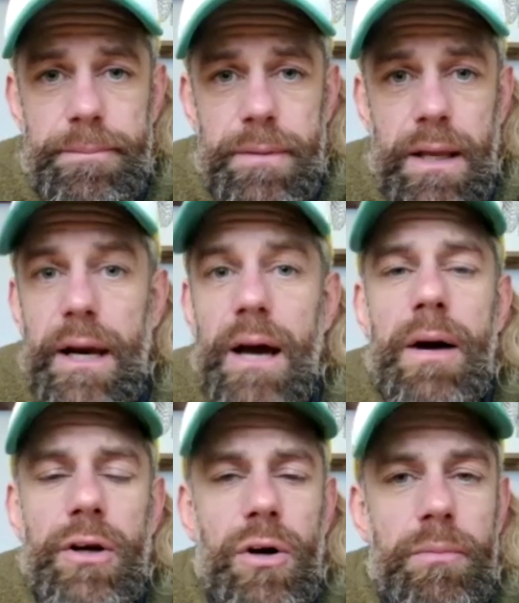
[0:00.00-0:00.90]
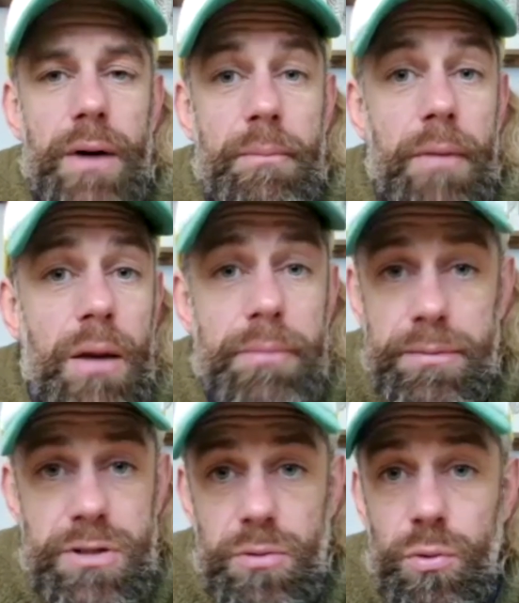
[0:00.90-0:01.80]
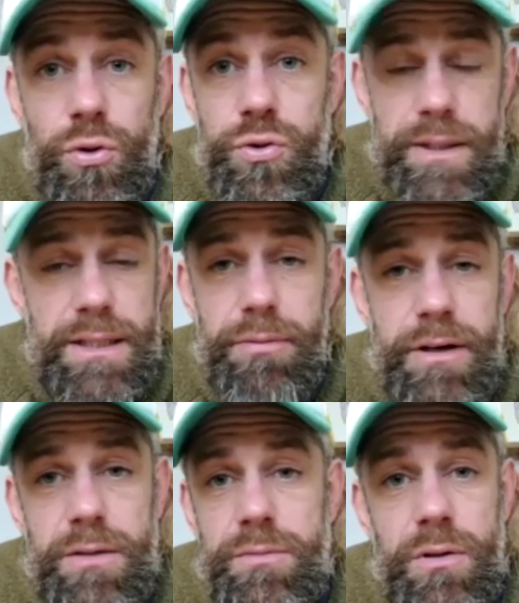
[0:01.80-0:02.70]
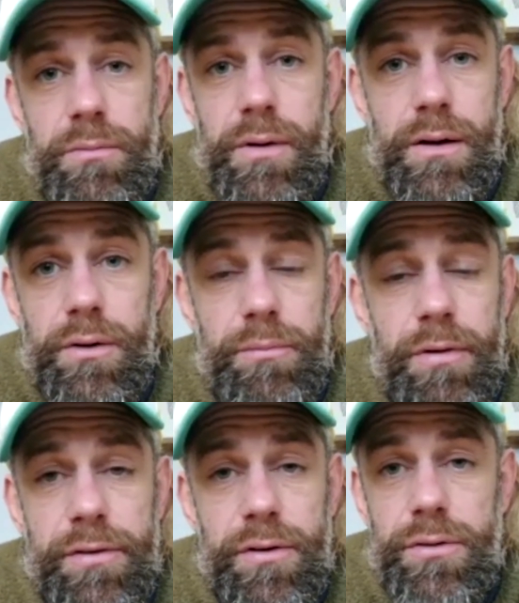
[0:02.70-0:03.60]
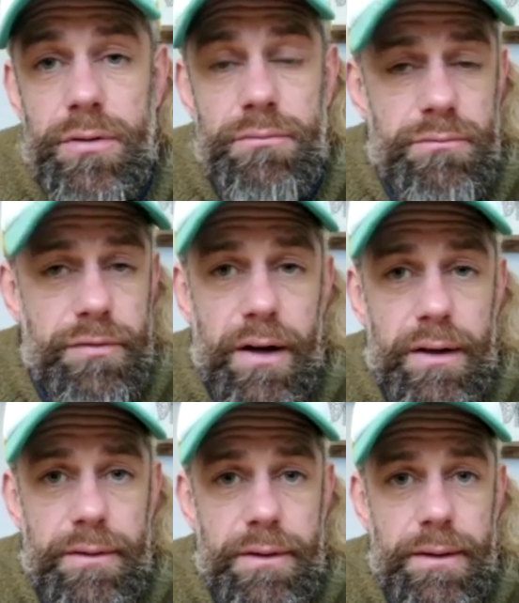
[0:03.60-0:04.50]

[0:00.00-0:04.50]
And I might be able to do all 20 press-ups on a breath hold. Fine.